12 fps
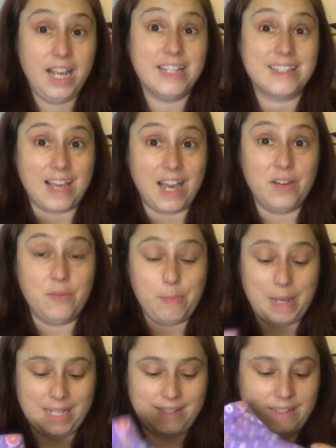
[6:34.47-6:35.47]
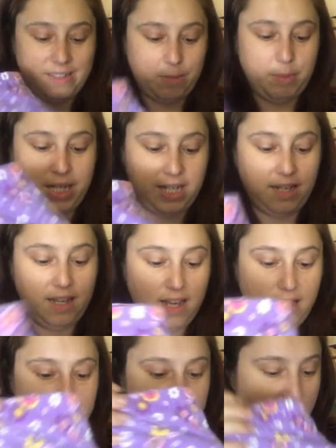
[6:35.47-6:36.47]
It's kind of amazing to me
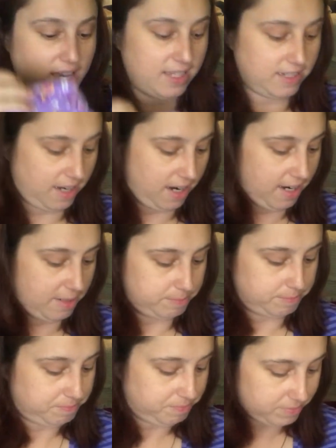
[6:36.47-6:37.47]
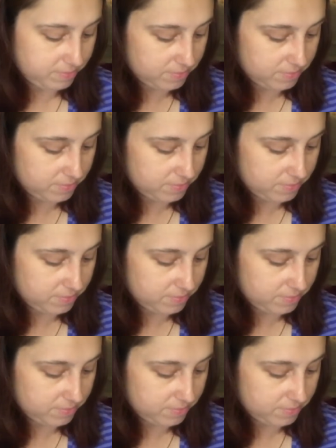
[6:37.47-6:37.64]
that, um,